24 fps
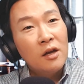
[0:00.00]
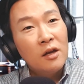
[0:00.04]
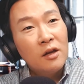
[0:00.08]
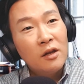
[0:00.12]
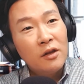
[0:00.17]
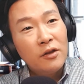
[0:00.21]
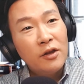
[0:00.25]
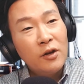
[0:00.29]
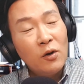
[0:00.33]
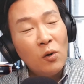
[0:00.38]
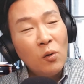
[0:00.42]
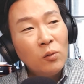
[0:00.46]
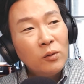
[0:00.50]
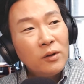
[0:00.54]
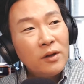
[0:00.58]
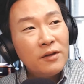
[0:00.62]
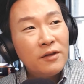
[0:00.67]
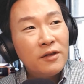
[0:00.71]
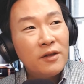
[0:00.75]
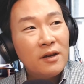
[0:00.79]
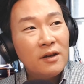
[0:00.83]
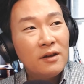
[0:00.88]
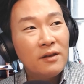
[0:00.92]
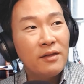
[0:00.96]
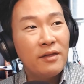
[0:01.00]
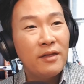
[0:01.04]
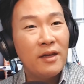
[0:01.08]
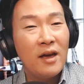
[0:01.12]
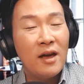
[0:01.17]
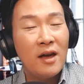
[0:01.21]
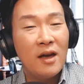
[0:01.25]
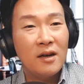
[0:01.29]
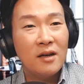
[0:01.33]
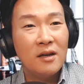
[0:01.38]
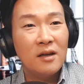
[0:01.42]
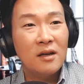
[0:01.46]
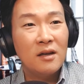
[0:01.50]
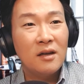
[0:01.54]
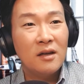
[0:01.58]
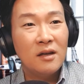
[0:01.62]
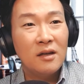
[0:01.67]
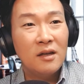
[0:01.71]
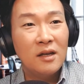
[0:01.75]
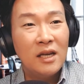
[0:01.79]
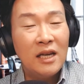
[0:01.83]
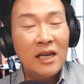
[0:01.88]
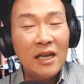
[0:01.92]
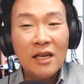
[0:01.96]
the only thing that
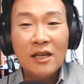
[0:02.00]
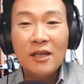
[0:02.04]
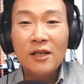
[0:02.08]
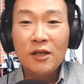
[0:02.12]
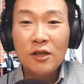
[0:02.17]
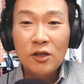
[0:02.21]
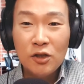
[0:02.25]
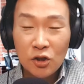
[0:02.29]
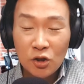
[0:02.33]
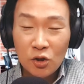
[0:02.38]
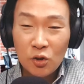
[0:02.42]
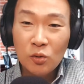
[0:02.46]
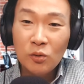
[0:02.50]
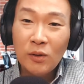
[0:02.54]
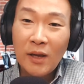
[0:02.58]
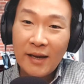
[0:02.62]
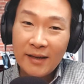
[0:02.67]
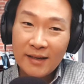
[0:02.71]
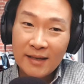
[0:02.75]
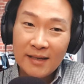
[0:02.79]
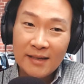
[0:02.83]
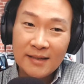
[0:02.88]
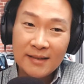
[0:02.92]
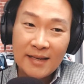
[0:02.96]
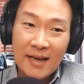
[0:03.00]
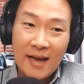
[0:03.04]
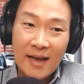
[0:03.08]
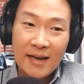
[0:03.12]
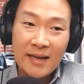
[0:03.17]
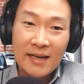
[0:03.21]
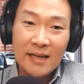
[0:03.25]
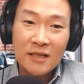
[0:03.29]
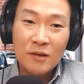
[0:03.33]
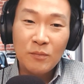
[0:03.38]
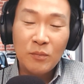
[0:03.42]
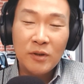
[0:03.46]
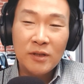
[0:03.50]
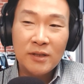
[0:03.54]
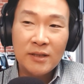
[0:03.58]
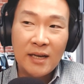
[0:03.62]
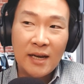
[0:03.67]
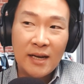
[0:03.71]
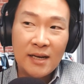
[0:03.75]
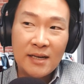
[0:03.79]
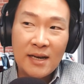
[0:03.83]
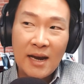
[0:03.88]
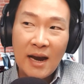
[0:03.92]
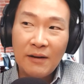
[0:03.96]
he can do, like he said, is
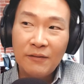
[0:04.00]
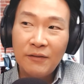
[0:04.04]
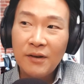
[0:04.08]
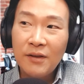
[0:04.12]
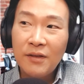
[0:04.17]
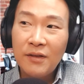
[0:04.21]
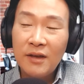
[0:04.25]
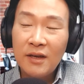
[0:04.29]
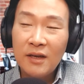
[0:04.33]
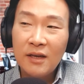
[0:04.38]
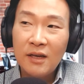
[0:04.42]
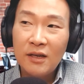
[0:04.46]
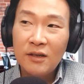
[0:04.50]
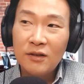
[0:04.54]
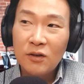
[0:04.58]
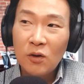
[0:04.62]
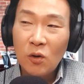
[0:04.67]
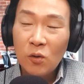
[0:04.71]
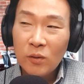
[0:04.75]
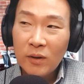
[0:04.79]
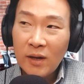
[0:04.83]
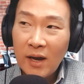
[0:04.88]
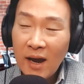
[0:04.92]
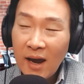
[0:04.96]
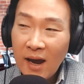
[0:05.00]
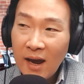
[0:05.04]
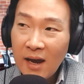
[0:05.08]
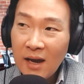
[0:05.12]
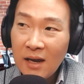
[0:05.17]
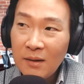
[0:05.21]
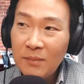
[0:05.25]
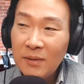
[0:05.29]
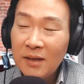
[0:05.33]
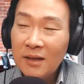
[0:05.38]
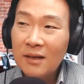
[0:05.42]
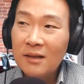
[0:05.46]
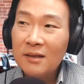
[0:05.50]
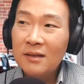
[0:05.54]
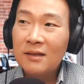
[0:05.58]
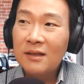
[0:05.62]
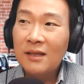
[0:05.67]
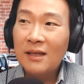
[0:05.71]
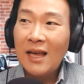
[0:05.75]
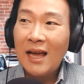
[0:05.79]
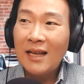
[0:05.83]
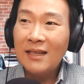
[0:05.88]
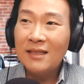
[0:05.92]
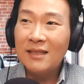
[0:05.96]
pretend everything is okay, because
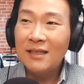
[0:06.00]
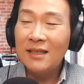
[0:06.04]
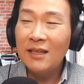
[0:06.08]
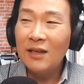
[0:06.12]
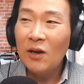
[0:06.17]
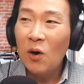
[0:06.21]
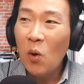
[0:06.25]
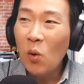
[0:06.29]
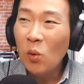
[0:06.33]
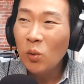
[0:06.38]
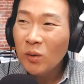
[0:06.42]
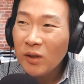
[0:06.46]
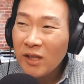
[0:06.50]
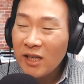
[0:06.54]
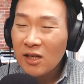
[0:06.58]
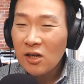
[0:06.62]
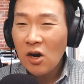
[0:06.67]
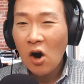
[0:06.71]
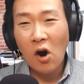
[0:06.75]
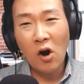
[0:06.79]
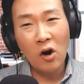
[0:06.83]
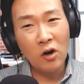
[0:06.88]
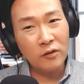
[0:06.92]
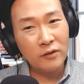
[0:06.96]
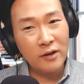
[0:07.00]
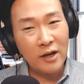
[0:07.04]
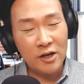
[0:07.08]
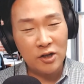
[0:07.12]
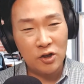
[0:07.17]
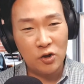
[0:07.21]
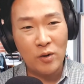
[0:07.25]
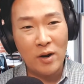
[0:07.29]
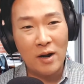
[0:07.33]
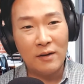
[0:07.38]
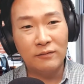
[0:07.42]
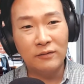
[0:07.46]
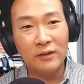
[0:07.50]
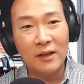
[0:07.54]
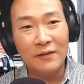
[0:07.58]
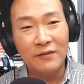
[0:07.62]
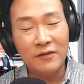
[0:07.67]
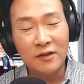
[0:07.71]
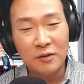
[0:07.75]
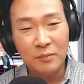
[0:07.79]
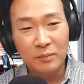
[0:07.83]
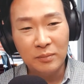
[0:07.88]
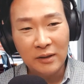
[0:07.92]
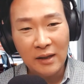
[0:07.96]
that's the only card that you have
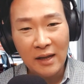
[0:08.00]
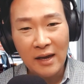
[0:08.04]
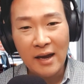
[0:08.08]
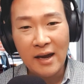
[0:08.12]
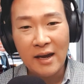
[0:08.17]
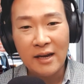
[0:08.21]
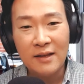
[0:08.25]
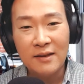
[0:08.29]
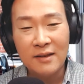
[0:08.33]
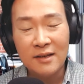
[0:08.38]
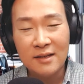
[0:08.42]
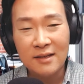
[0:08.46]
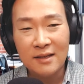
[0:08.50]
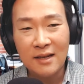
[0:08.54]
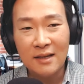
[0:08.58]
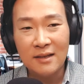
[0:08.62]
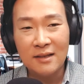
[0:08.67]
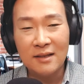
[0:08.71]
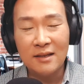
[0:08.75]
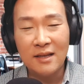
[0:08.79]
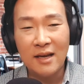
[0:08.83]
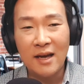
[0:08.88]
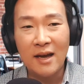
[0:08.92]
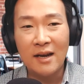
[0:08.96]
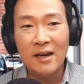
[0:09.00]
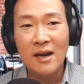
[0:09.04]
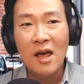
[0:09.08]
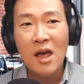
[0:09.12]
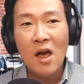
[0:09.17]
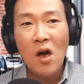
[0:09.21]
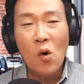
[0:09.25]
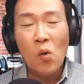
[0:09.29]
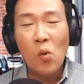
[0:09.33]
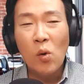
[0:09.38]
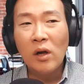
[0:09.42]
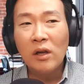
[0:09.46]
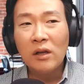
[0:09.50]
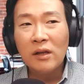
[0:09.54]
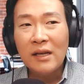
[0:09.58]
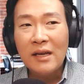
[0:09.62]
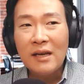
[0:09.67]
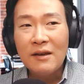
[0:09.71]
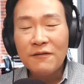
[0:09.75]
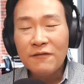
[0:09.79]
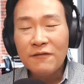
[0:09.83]
left to play, in the sense that, well, if